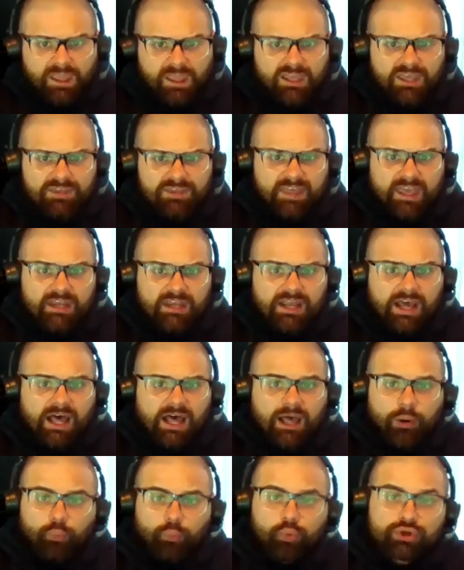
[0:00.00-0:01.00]
and then
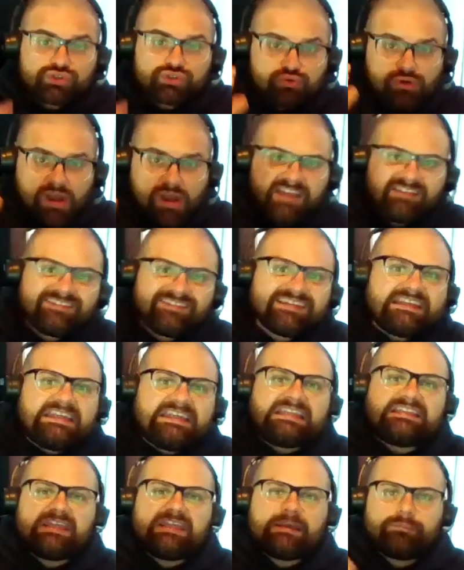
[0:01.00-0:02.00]
uh, we're trying to
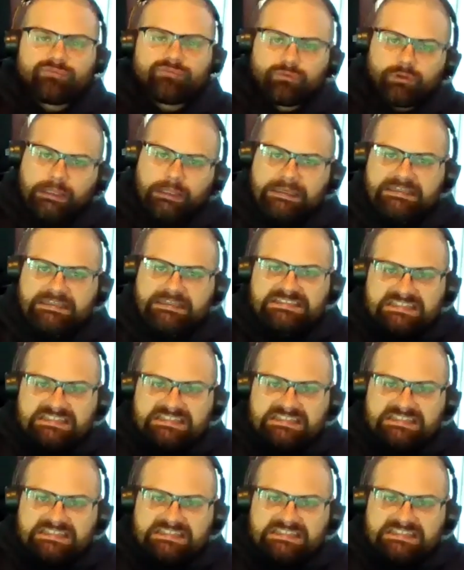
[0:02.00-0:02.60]
get them for like